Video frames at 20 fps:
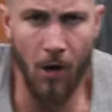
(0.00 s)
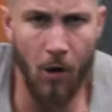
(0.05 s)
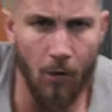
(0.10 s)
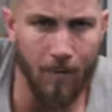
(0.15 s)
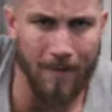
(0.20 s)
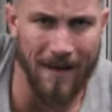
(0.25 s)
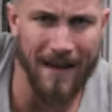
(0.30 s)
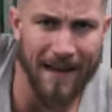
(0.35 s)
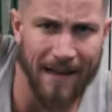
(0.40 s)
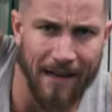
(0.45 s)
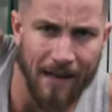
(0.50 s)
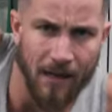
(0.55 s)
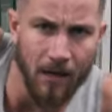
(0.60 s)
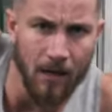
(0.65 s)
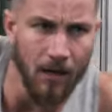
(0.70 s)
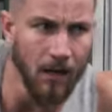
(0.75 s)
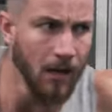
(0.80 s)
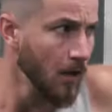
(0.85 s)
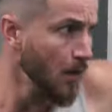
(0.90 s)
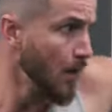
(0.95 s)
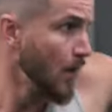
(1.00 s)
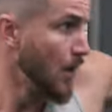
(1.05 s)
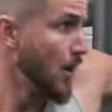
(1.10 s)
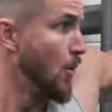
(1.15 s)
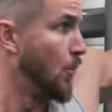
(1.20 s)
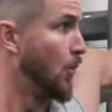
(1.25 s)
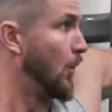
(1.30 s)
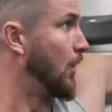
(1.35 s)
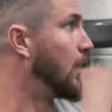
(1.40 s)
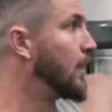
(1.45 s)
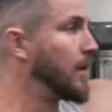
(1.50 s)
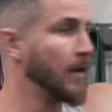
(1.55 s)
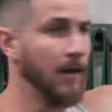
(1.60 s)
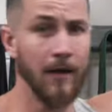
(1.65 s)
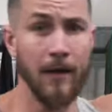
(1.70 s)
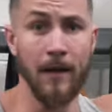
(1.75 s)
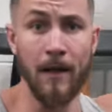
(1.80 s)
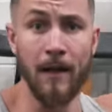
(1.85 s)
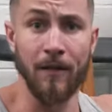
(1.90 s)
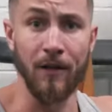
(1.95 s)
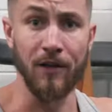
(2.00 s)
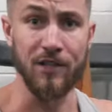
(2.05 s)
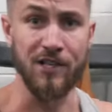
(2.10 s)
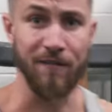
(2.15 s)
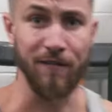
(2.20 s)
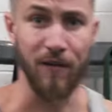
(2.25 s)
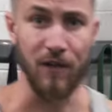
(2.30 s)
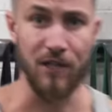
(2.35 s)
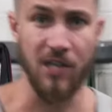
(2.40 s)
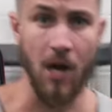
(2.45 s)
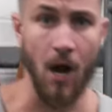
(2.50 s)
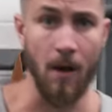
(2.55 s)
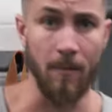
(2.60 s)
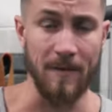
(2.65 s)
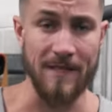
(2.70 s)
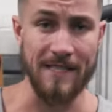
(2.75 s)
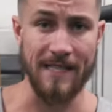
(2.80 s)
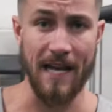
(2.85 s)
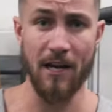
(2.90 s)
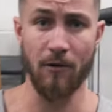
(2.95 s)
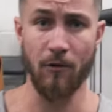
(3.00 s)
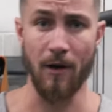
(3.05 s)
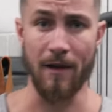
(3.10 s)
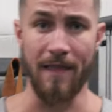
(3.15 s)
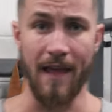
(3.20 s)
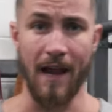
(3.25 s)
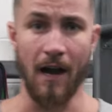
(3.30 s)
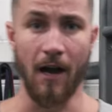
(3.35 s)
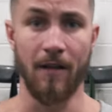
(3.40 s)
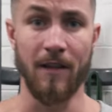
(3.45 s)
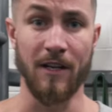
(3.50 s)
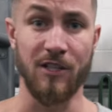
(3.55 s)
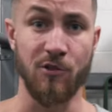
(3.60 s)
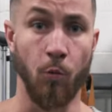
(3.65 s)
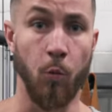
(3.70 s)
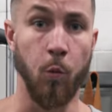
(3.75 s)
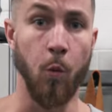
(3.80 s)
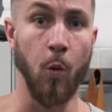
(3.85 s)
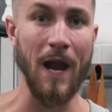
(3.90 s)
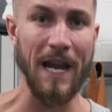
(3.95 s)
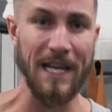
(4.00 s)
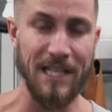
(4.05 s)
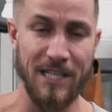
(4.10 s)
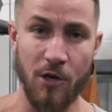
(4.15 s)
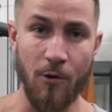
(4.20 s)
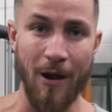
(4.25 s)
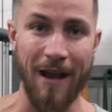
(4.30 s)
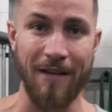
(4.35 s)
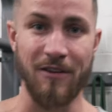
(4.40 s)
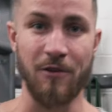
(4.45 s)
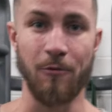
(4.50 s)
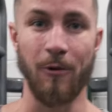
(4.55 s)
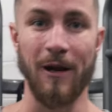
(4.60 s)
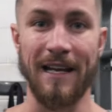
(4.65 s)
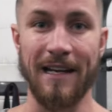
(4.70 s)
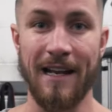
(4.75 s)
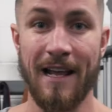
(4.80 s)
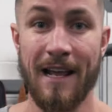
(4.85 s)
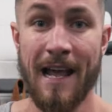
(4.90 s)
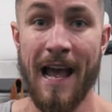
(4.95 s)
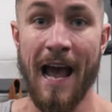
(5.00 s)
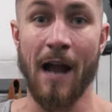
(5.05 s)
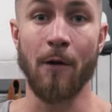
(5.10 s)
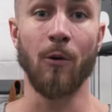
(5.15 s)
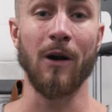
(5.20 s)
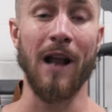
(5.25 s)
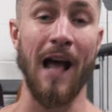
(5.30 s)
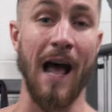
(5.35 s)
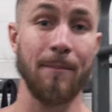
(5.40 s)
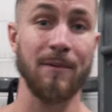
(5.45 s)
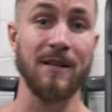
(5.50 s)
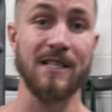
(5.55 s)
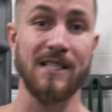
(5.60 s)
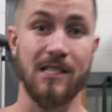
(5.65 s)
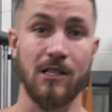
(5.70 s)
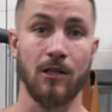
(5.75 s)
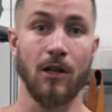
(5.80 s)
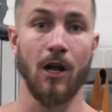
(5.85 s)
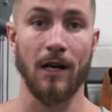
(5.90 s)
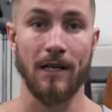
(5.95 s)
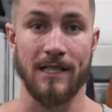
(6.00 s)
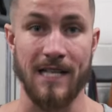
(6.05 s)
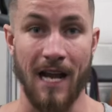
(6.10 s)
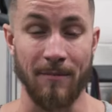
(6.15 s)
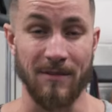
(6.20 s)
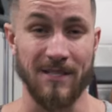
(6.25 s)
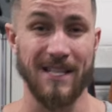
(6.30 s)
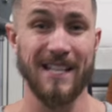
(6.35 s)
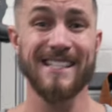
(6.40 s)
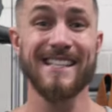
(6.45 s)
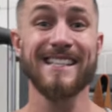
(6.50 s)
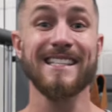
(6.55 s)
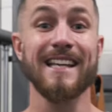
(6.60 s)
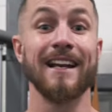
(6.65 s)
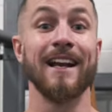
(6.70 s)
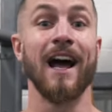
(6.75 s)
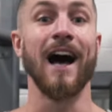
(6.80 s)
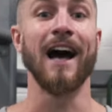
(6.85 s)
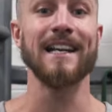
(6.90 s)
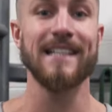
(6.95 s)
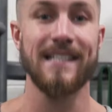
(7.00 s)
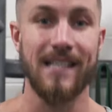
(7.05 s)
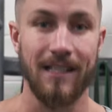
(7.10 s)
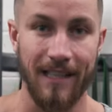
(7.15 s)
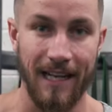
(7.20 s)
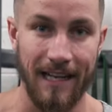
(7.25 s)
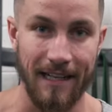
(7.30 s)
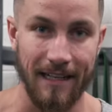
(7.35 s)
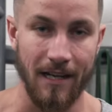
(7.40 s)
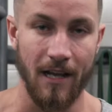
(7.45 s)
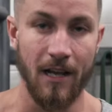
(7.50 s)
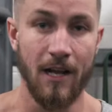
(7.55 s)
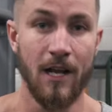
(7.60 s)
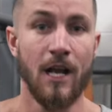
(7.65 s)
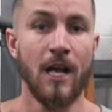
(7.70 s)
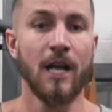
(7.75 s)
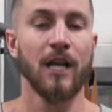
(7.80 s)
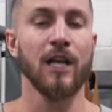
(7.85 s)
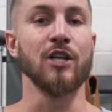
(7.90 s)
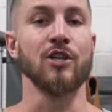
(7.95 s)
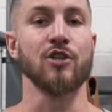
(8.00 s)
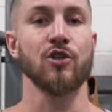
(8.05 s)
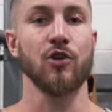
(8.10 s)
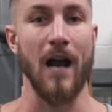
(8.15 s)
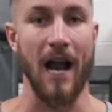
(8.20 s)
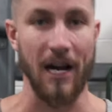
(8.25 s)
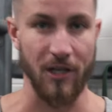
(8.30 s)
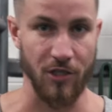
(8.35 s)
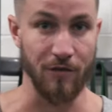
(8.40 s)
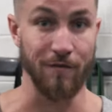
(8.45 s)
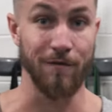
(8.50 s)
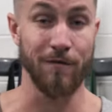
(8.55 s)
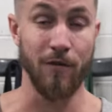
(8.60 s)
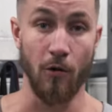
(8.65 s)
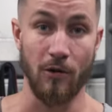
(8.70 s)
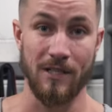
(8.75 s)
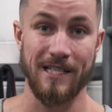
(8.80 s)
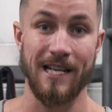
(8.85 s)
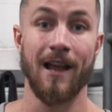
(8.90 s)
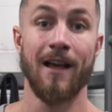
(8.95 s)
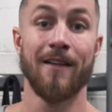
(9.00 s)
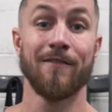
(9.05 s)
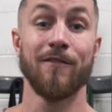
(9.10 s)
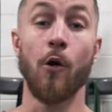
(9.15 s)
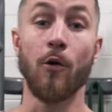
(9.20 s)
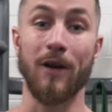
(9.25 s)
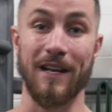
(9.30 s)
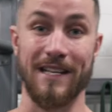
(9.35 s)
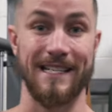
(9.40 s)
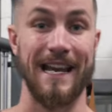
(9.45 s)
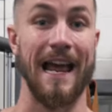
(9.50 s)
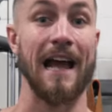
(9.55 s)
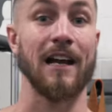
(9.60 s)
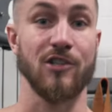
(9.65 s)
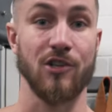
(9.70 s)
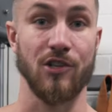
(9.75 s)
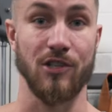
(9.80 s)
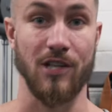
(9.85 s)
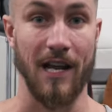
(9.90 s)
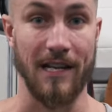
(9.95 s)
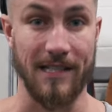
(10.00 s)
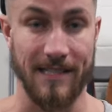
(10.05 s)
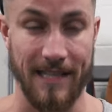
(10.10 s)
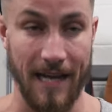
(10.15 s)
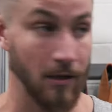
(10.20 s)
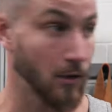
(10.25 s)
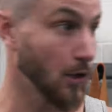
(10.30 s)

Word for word: Oh man, there's the first common mistake right there. It's way too heavy weight, and what happens is a lot of times, this is an isolated contraction focused exercise, okay?